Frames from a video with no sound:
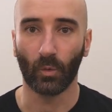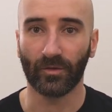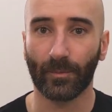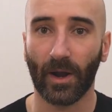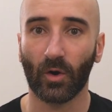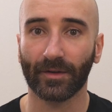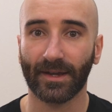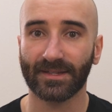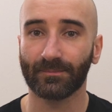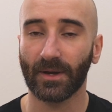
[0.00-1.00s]
We've
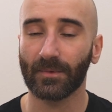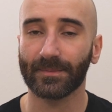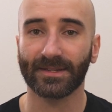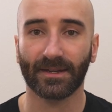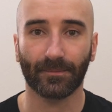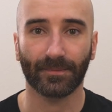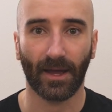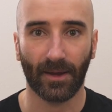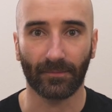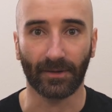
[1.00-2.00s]
prioritized minimum setup
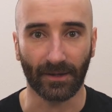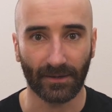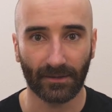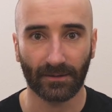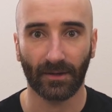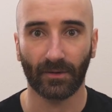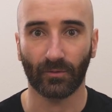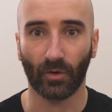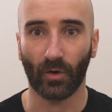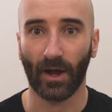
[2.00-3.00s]
time needed
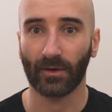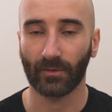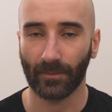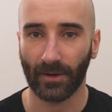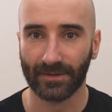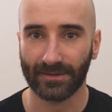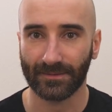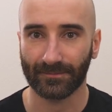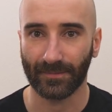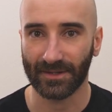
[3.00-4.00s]
for your
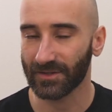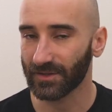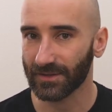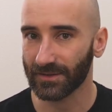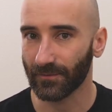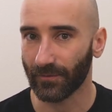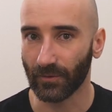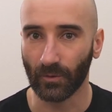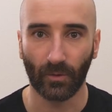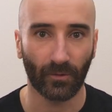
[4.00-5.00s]
out-of-the-box messages
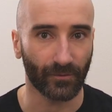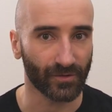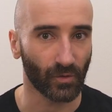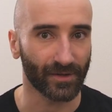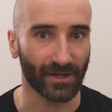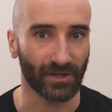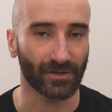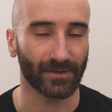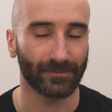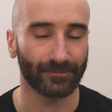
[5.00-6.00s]
through visualization.